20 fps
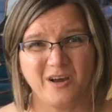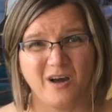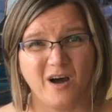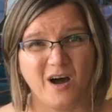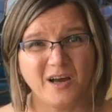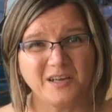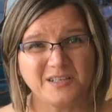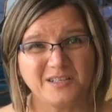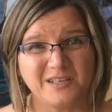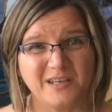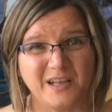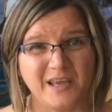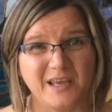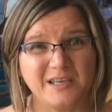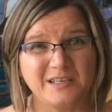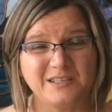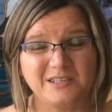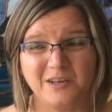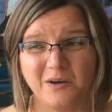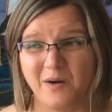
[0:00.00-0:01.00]
hot
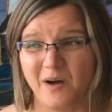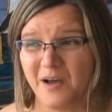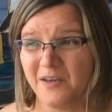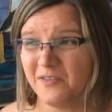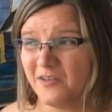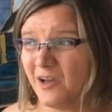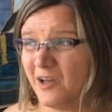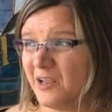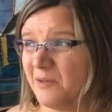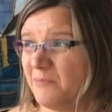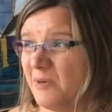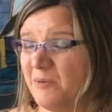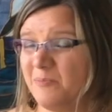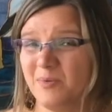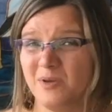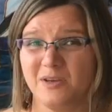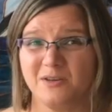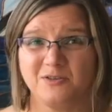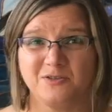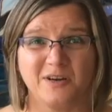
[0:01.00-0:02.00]
today, so I thought it might
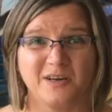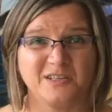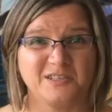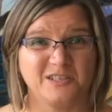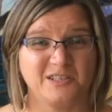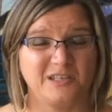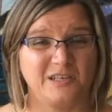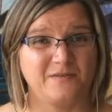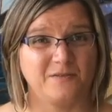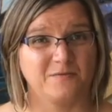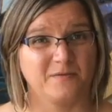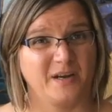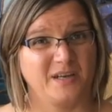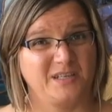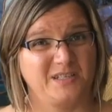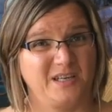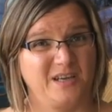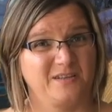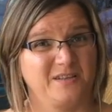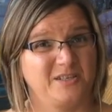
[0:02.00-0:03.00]
be interesting to even
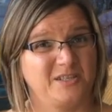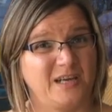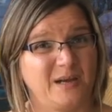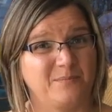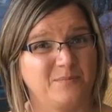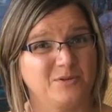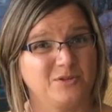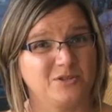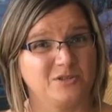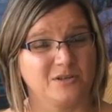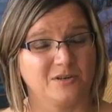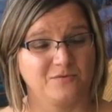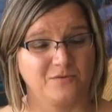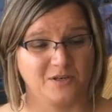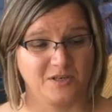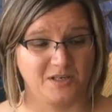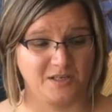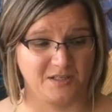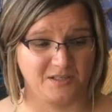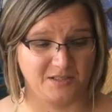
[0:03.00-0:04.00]
write down the temperature of
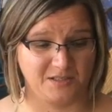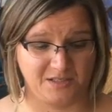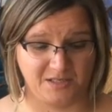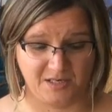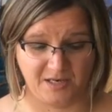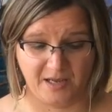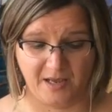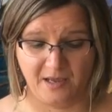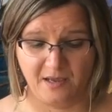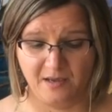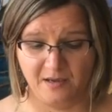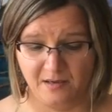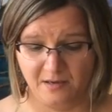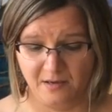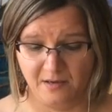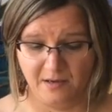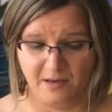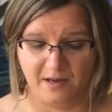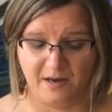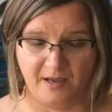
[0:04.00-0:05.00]
what it is today.
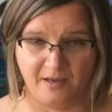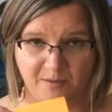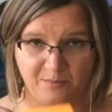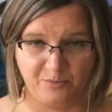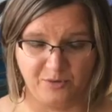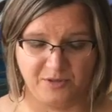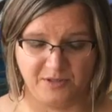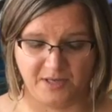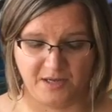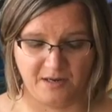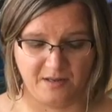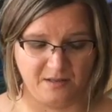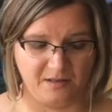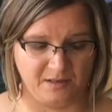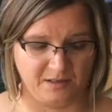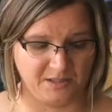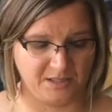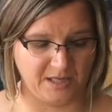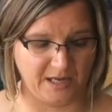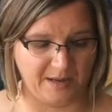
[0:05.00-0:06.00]
And I can put that in a
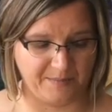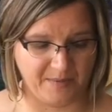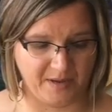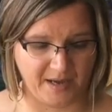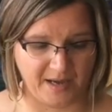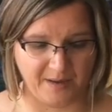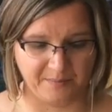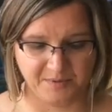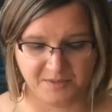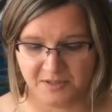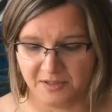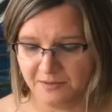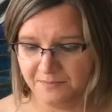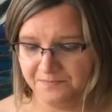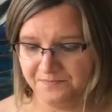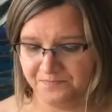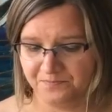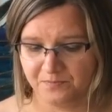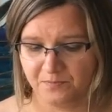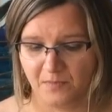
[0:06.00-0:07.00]
little time capsule.
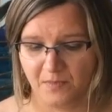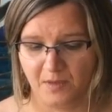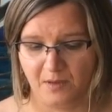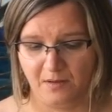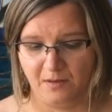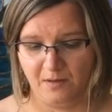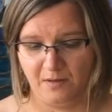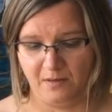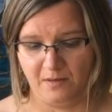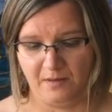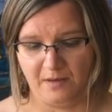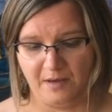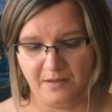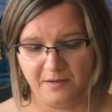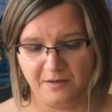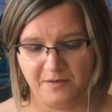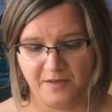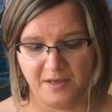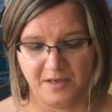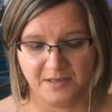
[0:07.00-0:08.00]
The
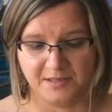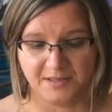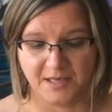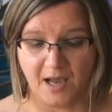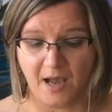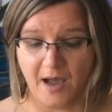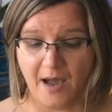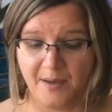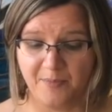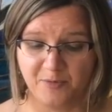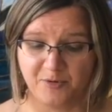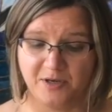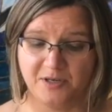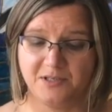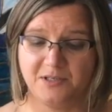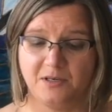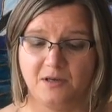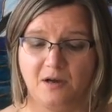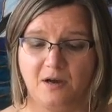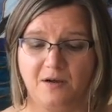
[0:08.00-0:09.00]
other thing is I
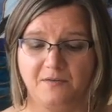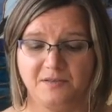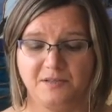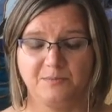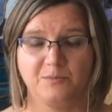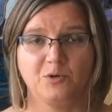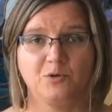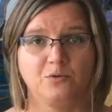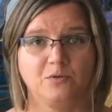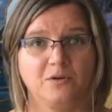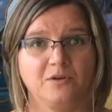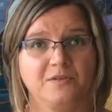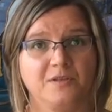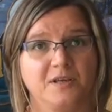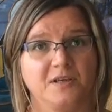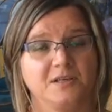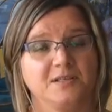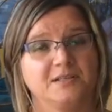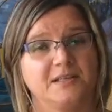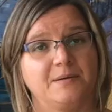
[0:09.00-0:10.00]
printed off some cool
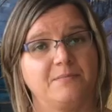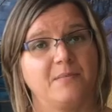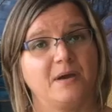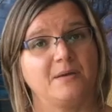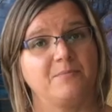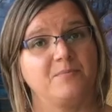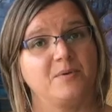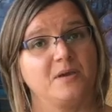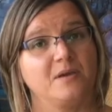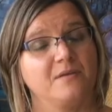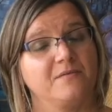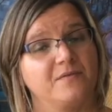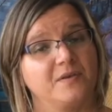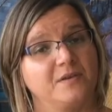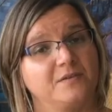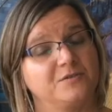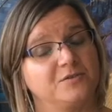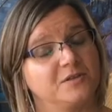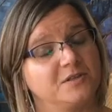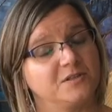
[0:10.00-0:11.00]
things that might be of
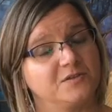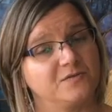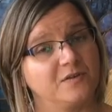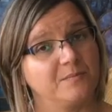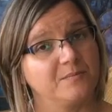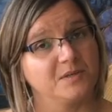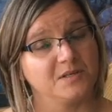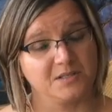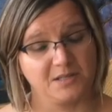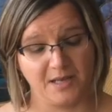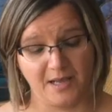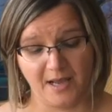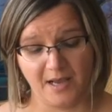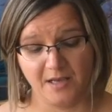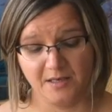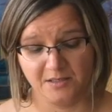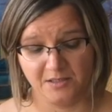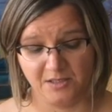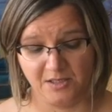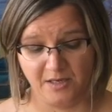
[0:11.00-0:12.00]
interest from this
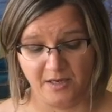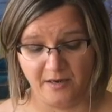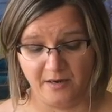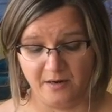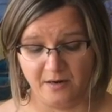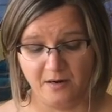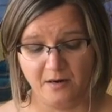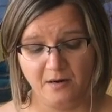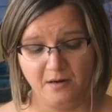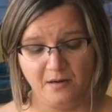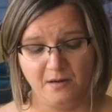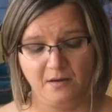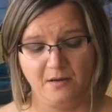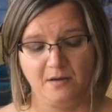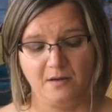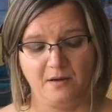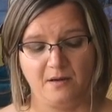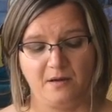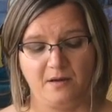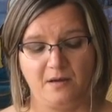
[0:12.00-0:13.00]
last year.
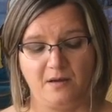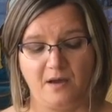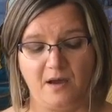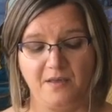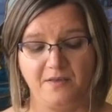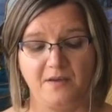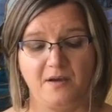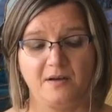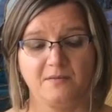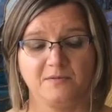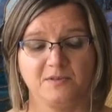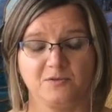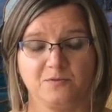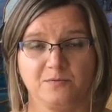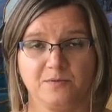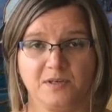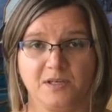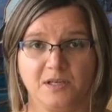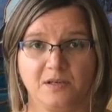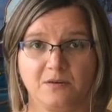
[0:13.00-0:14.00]
I thought it was
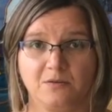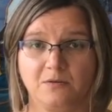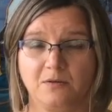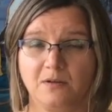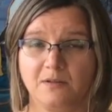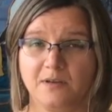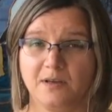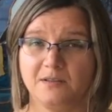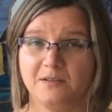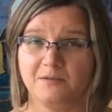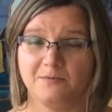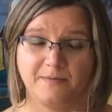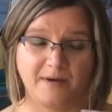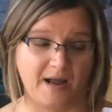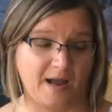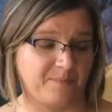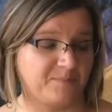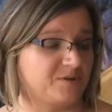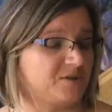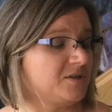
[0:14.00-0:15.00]
really cool that the
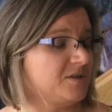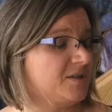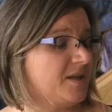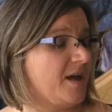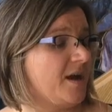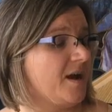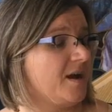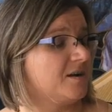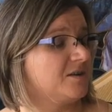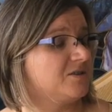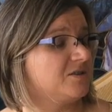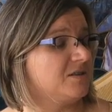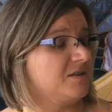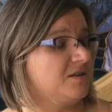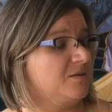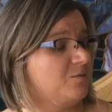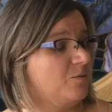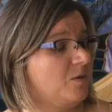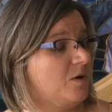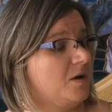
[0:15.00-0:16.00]
Raptors
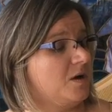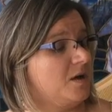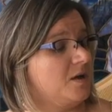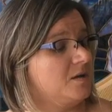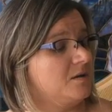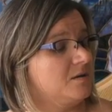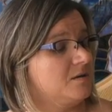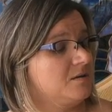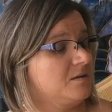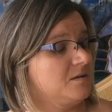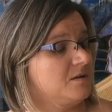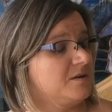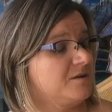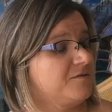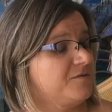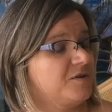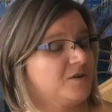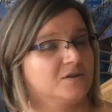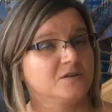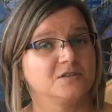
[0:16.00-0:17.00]
actually won their
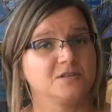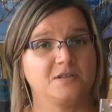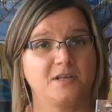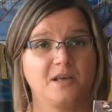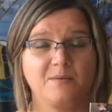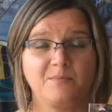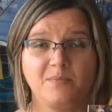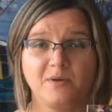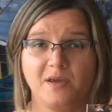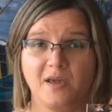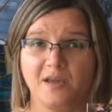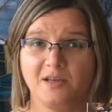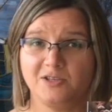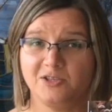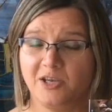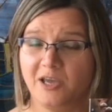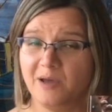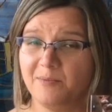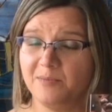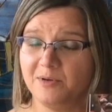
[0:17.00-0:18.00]
first
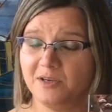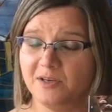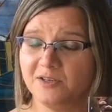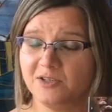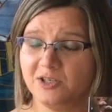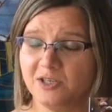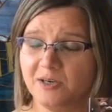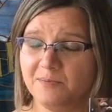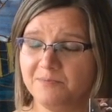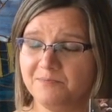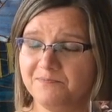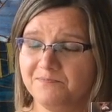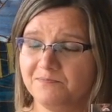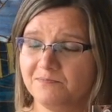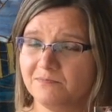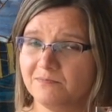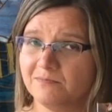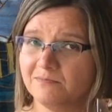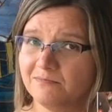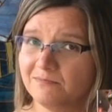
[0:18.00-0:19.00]
NBA championship.
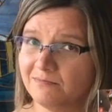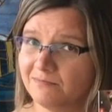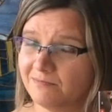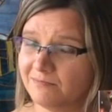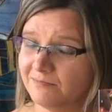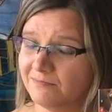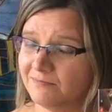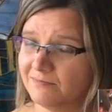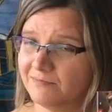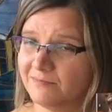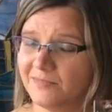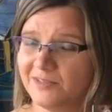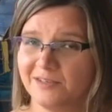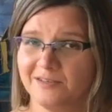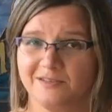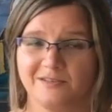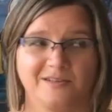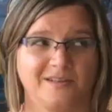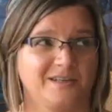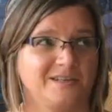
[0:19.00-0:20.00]

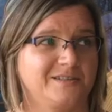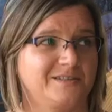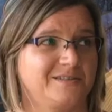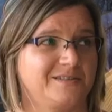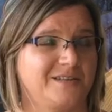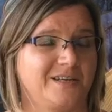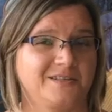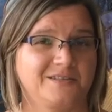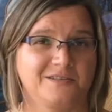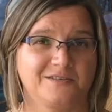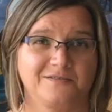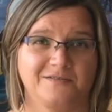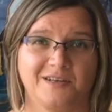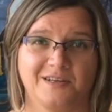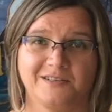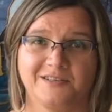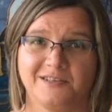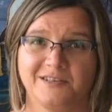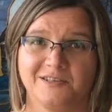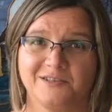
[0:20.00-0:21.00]
So that's
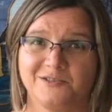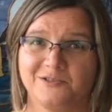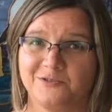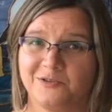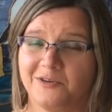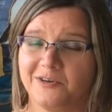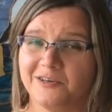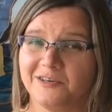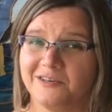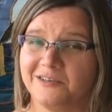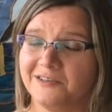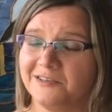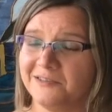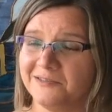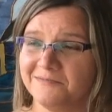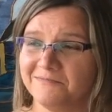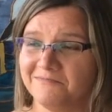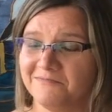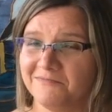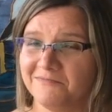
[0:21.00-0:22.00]
historical